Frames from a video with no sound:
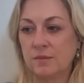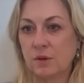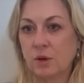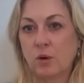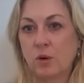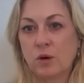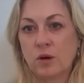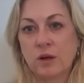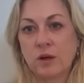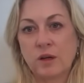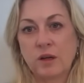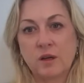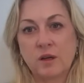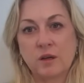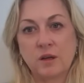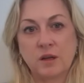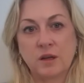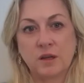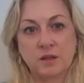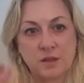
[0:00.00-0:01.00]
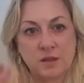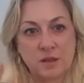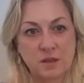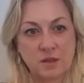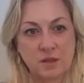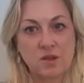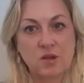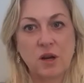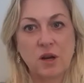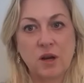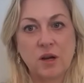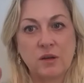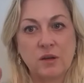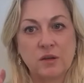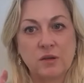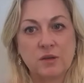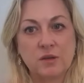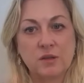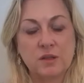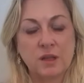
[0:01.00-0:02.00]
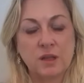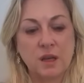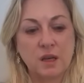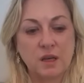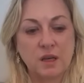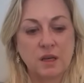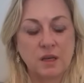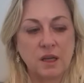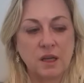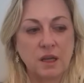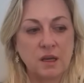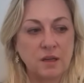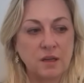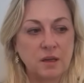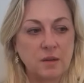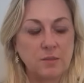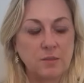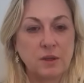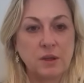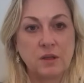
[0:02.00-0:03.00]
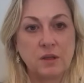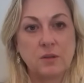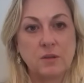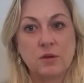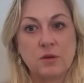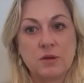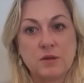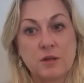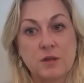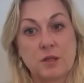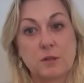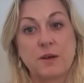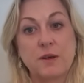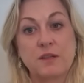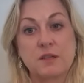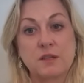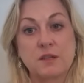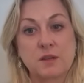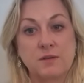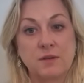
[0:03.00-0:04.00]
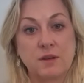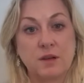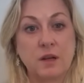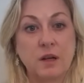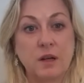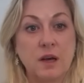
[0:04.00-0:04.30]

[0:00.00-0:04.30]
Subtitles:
court hearings, these trials that ended up being the most expensive in